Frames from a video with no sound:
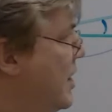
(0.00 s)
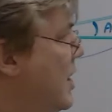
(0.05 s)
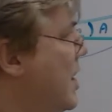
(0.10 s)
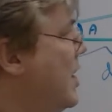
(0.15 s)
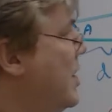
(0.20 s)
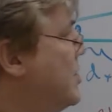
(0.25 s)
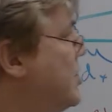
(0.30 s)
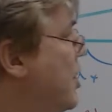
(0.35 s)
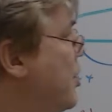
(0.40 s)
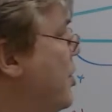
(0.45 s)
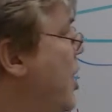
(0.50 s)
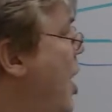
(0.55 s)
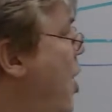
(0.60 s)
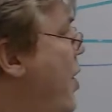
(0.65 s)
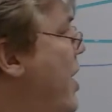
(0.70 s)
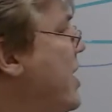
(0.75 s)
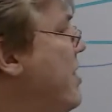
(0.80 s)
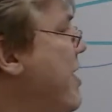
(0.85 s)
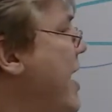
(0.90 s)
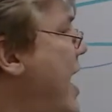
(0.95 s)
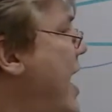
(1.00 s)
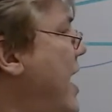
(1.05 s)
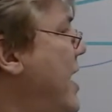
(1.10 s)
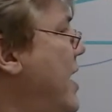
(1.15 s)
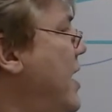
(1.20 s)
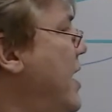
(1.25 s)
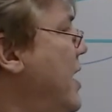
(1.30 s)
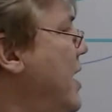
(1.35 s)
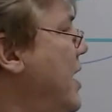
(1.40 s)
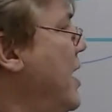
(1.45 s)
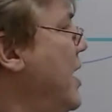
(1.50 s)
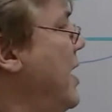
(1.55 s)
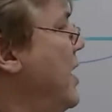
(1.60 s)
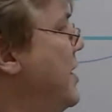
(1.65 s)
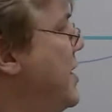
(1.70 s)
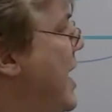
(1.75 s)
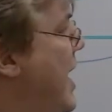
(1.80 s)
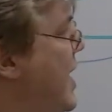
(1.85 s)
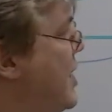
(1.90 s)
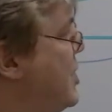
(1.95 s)
So knowing that
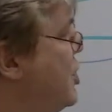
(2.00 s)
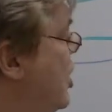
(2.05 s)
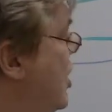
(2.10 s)
tangent